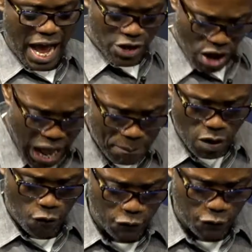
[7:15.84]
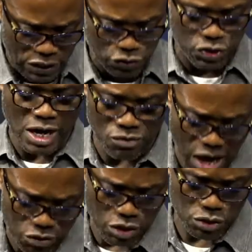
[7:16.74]
your arm of victory
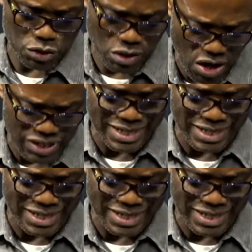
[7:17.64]
around us, O God, in the